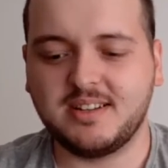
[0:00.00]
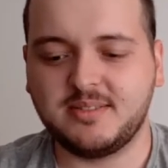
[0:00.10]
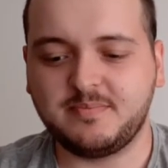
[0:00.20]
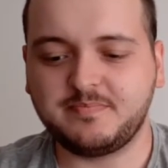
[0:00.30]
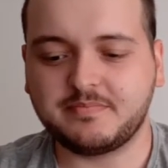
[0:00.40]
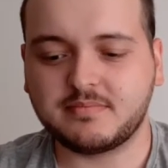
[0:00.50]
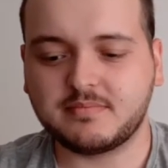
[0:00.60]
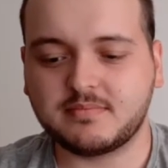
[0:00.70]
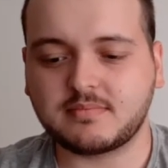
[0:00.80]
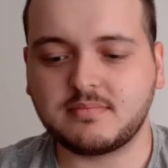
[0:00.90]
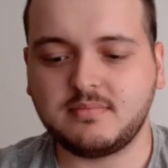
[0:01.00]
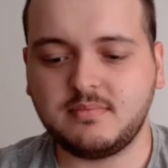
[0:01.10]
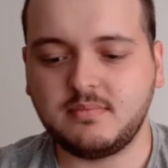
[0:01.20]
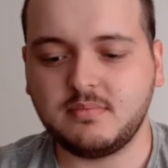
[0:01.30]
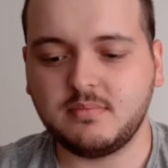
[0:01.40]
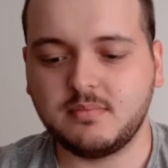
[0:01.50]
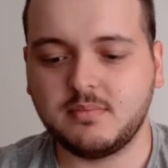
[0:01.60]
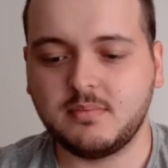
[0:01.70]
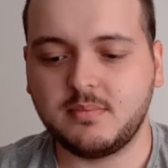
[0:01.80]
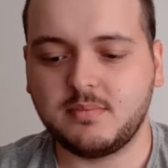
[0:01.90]

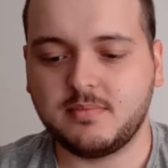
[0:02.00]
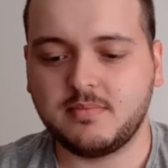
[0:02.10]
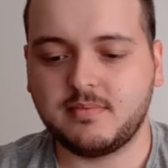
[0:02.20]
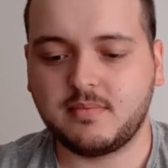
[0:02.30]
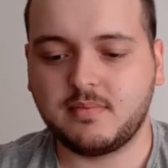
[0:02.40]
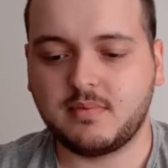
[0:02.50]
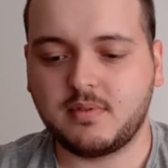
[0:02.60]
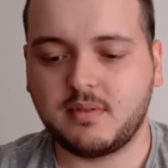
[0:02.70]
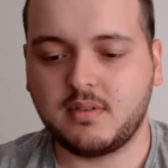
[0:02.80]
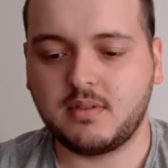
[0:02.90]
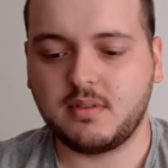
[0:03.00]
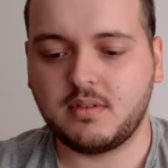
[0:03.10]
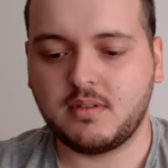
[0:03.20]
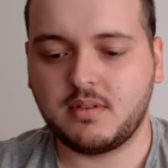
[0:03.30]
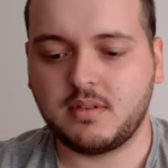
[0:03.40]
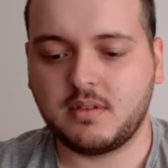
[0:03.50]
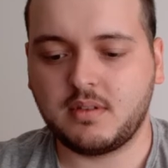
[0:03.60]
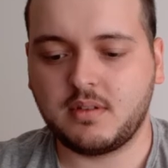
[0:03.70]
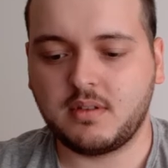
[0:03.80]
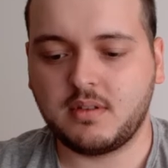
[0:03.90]

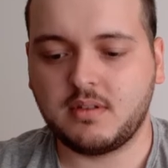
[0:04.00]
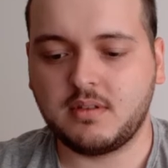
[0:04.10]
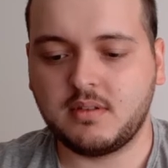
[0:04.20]
(no one is talking)